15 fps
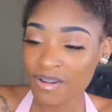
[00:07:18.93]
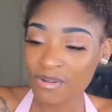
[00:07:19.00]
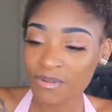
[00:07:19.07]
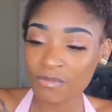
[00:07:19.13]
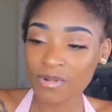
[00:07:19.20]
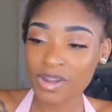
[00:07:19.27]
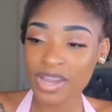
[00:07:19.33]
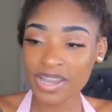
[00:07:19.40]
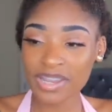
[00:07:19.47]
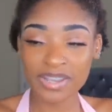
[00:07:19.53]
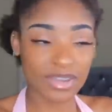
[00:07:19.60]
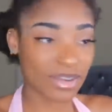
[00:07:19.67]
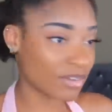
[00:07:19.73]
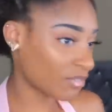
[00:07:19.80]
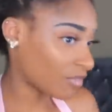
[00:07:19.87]
What
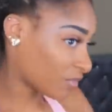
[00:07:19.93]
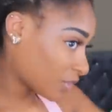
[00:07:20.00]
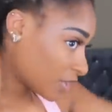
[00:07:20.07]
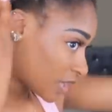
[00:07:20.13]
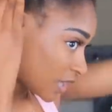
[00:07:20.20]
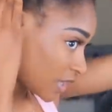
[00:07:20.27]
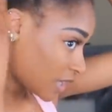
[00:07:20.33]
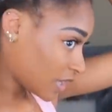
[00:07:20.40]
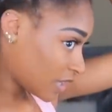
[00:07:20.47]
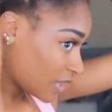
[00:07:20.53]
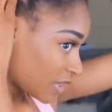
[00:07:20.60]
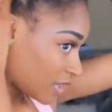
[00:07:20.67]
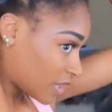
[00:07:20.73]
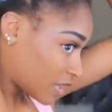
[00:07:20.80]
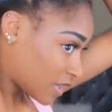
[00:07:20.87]
the freak?
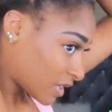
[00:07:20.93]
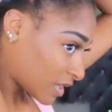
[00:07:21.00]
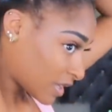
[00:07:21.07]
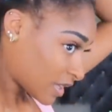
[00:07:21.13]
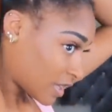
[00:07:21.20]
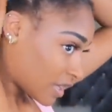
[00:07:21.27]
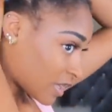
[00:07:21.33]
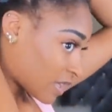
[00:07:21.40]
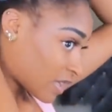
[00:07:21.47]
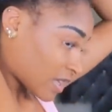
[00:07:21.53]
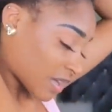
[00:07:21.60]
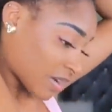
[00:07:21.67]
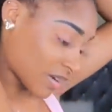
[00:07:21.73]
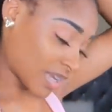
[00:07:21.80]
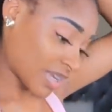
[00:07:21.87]

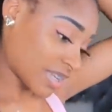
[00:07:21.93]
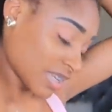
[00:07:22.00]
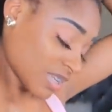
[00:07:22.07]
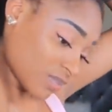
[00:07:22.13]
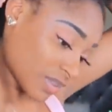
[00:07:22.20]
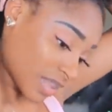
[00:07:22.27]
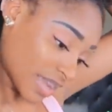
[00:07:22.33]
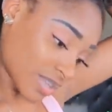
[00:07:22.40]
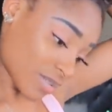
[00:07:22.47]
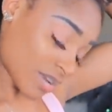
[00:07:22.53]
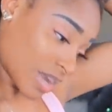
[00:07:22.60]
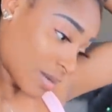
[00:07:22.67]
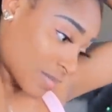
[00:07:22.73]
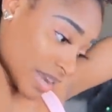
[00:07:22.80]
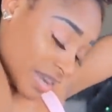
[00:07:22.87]
Okay, this feel like it's gonna
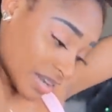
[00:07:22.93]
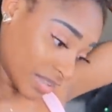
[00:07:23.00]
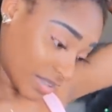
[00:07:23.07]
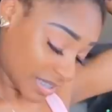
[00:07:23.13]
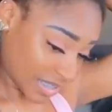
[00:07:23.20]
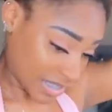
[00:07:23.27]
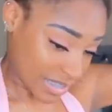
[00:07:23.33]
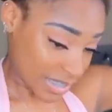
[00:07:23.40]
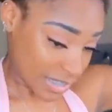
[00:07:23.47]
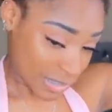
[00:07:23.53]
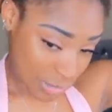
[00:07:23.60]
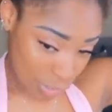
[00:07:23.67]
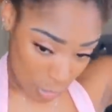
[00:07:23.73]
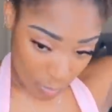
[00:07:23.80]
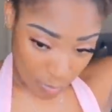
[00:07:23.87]
have my hair looking
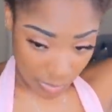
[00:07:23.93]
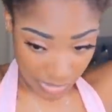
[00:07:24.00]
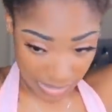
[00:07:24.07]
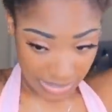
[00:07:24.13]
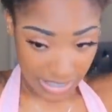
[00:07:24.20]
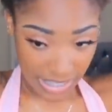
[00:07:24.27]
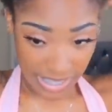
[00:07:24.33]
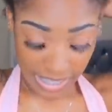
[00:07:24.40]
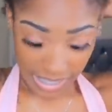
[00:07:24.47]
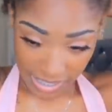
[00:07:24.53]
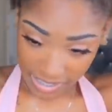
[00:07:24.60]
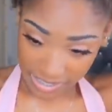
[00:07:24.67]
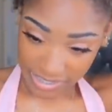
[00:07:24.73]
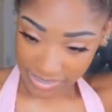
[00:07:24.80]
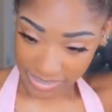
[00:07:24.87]
super
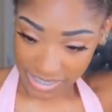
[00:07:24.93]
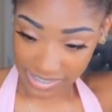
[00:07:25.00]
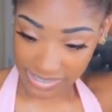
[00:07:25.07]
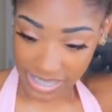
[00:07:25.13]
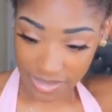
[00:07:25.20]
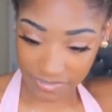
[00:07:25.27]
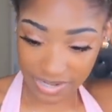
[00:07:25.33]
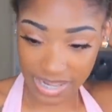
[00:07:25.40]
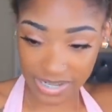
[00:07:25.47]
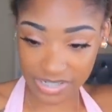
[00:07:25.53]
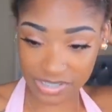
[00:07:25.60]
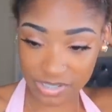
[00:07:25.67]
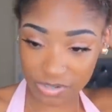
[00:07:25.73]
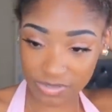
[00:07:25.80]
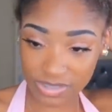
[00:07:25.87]
slayed. This stuff, now this
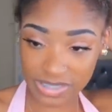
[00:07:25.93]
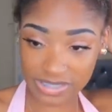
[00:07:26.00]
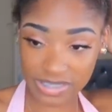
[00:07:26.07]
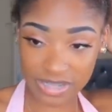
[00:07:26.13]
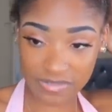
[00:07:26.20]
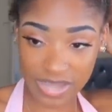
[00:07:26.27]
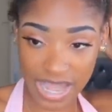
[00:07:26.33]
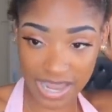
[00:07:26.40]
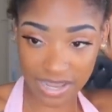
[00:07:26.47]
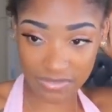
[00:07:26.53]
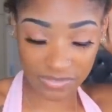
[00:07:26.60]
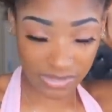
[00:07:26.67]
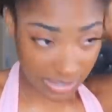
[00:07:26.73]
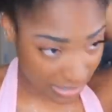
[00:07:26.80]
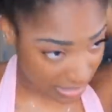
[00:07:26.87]
Gorilla stuff, I gotta
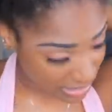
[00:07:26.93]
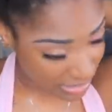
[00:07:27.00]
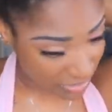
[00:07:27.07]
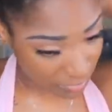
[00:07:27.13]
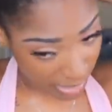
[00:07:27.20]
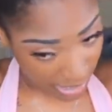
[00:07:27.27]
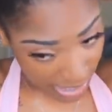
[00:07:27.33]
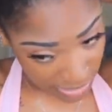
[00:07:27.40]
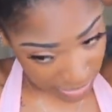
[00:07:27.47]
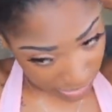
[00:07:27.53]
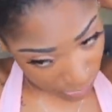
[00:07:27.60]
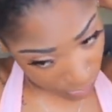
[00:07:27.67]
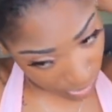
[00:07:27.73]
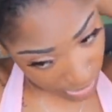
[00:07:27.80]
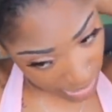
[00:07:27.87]
feel like this stuff might actually
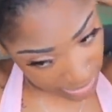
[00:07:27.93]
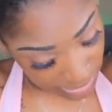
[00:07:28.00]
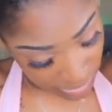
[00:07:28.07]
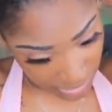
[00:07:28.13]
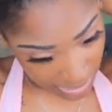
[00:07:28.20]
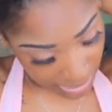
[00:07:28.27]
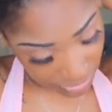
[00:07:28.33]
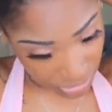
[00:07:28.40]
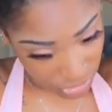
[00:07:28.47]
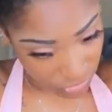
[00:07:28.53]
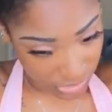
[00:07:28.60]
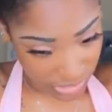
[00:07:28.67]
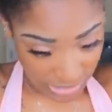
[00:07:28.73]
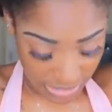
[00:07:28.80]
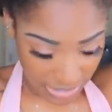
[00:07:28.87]
work. I just don't like how
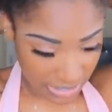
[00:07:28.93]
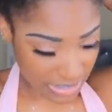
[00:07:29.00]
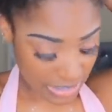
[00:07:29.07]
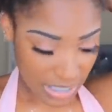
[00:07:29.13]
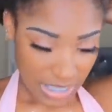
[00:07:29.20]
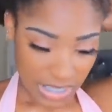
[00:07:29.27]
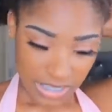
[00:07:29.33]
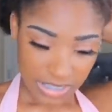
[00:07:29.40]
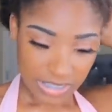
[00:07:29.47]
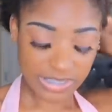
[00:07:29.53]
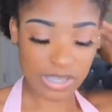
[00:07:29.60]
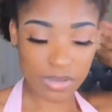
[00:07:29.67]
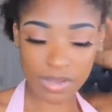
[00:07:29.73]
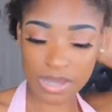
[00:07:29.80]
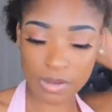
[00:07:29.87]
stringy it is.
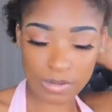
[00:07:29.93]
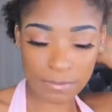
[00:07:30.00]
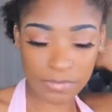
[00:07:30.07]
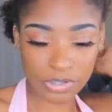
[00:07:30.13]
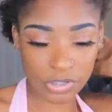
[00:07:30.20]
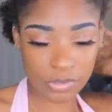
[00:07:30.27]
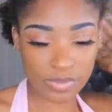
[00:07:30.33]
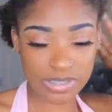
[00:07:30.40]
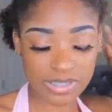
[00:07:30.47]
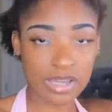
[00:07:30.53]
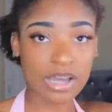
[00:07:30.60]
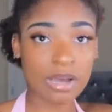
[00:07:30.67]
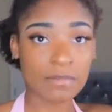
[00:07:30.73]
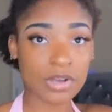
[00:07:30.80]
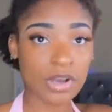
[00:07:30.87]
So um, I'm gonna do is
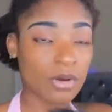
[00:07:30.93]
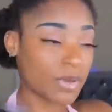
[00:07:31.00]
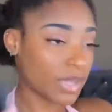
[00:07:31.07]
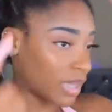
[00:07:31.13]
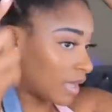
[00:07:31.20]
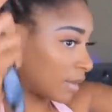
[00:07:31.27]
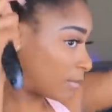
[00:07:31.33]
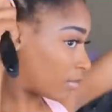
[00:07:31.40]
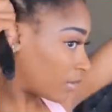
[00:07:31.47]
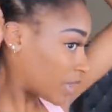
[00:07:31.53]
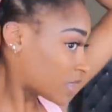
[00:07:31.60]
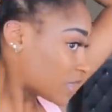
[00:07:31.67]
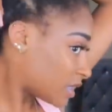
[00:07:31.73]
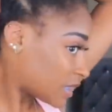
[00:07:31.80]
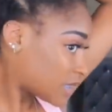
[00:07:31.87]
um, go in and
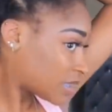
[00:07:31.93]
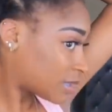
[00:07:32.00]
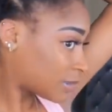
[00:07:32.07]
brush this